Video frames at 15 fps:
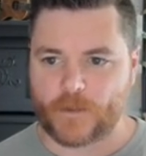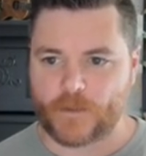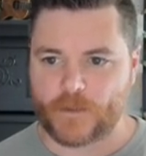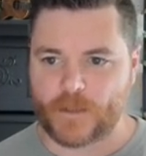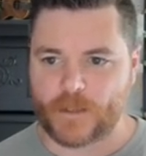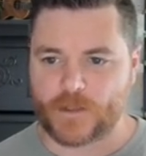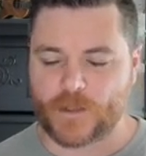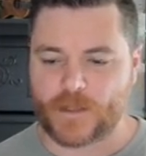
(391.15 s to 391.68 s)

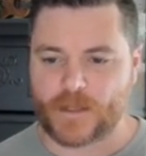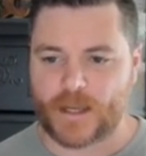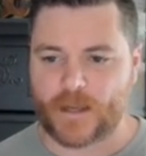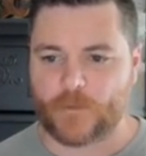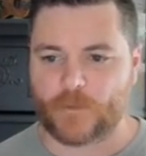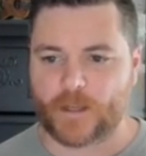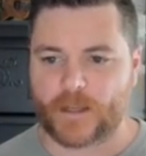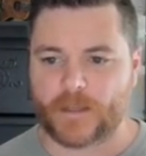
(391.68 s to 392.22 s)
It's just
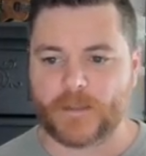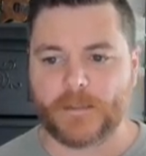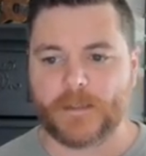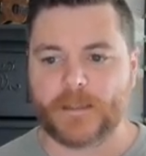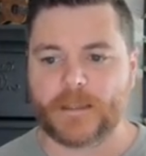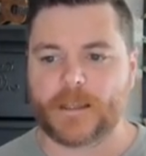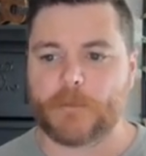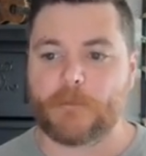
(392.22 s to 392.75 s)
kind of like
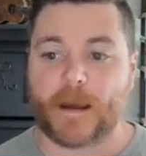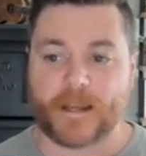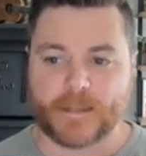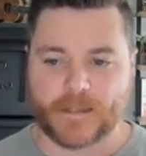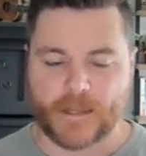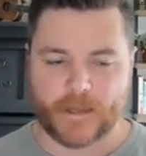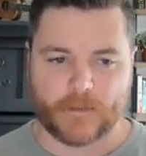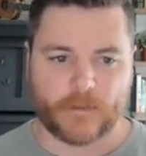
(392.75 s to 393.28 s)
the
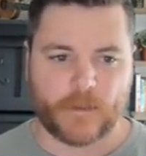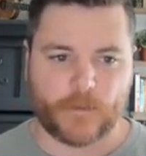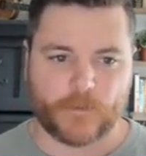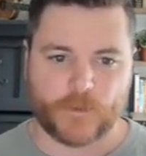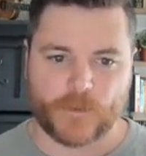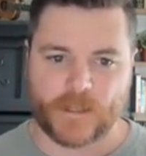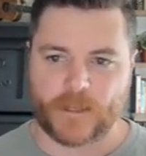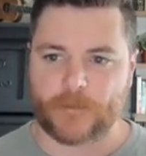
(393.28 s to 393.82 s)
mindset of
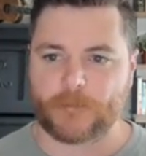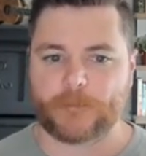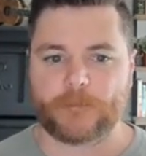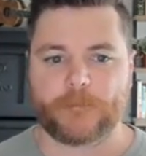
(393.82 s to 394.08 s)
using it.